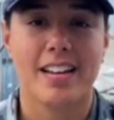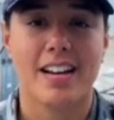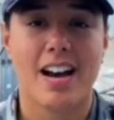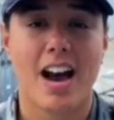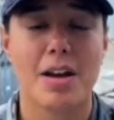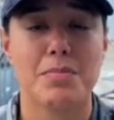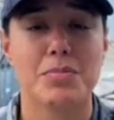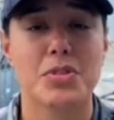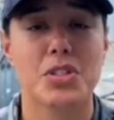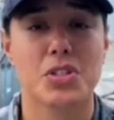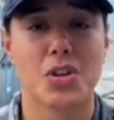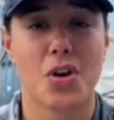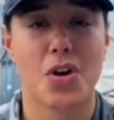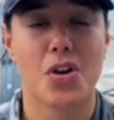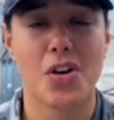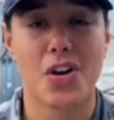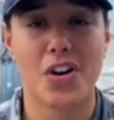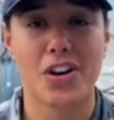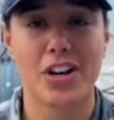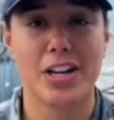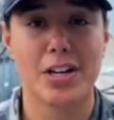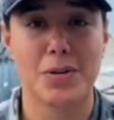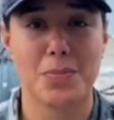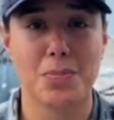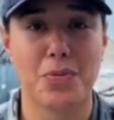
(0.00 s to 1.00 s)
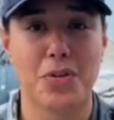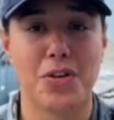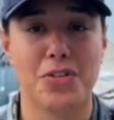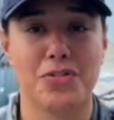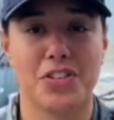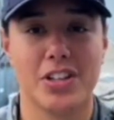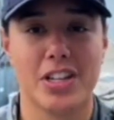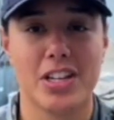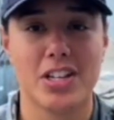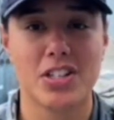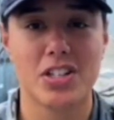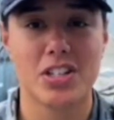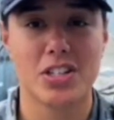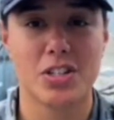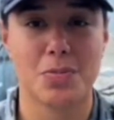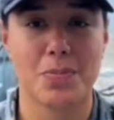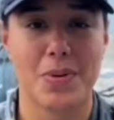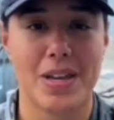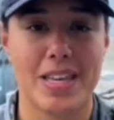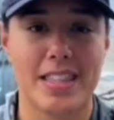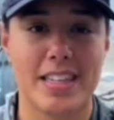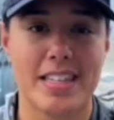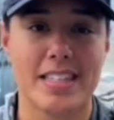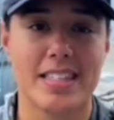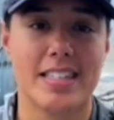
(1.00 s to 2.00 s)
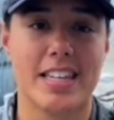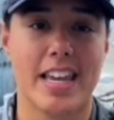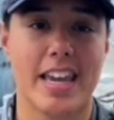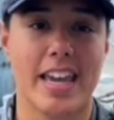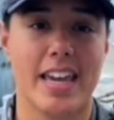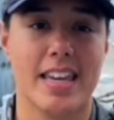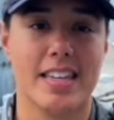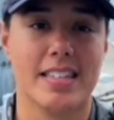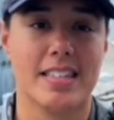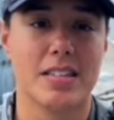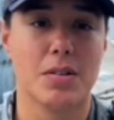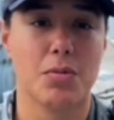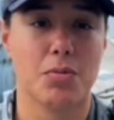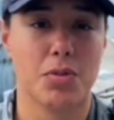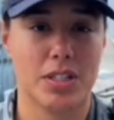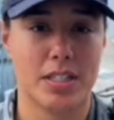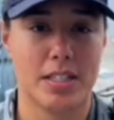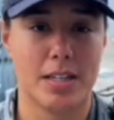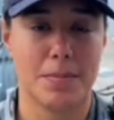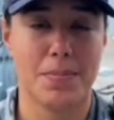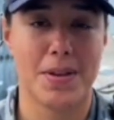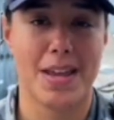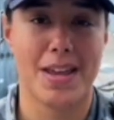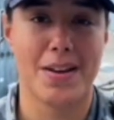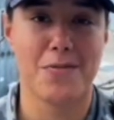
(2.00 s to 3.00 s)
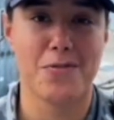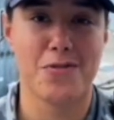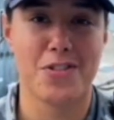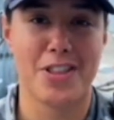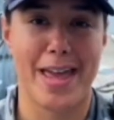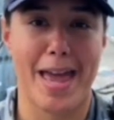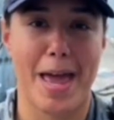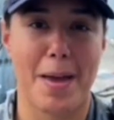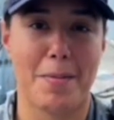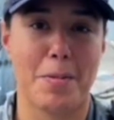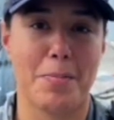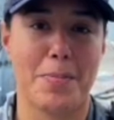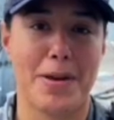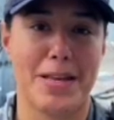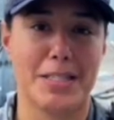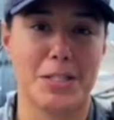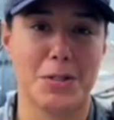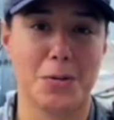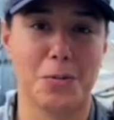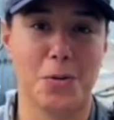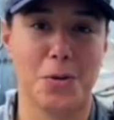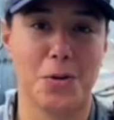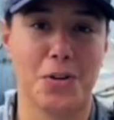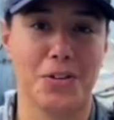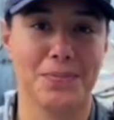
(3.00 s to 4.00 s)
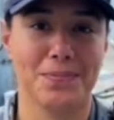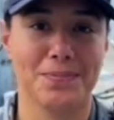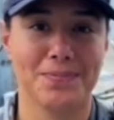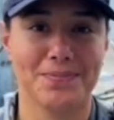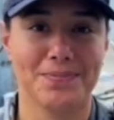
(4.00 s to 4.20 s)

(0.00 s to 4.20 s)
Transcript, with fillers: I'm so honoured and privileged to be this year's recipient for the Emma Betts Award.